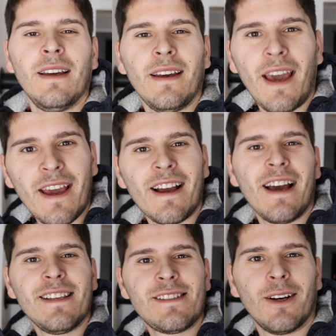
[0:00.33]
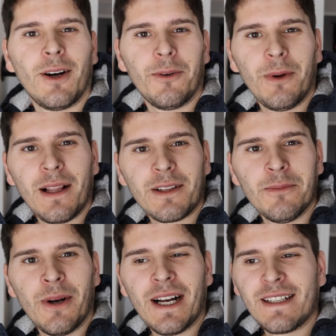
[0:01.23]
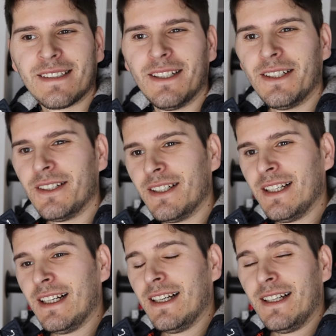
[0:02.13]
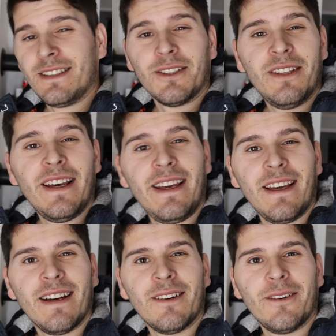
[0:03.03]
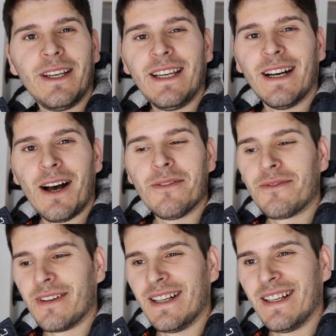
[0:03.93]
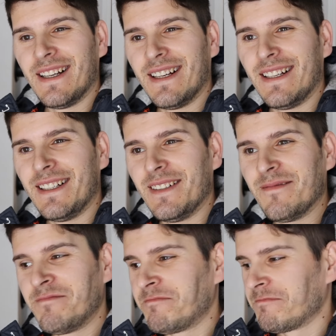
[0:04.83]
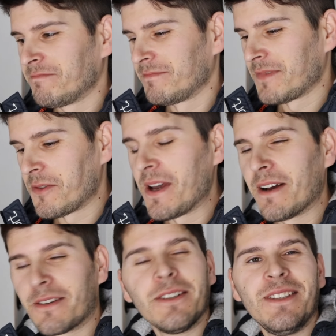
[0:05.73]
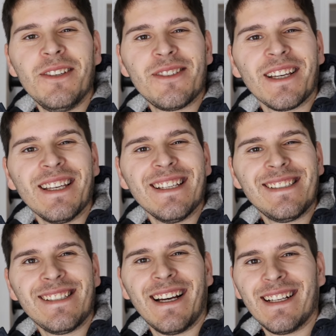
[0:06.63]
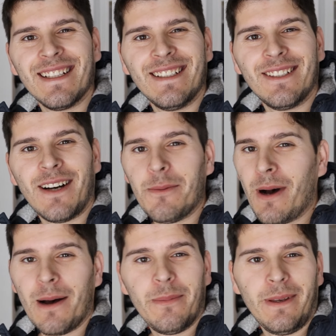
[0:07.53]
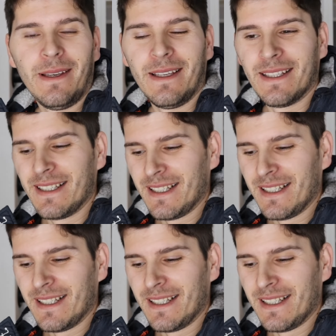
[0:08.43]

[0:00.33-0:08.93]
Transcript: Hey guys, so welcome back. So today we have uh, we have good news, I guess. I don't know. I'm happy.